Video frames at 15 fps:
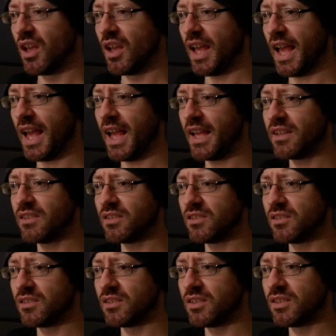and
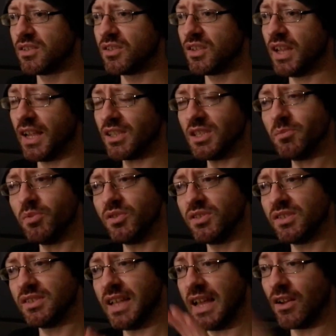he actually puts
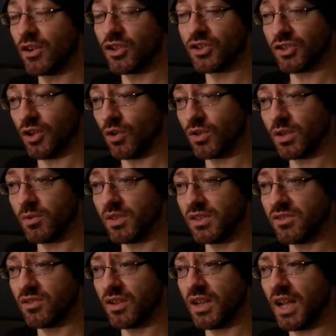his hand on her shoulder when
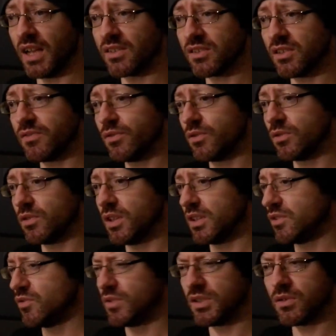he's trying to ask her for a, a
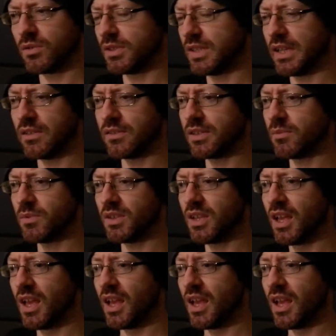drink or a date or something,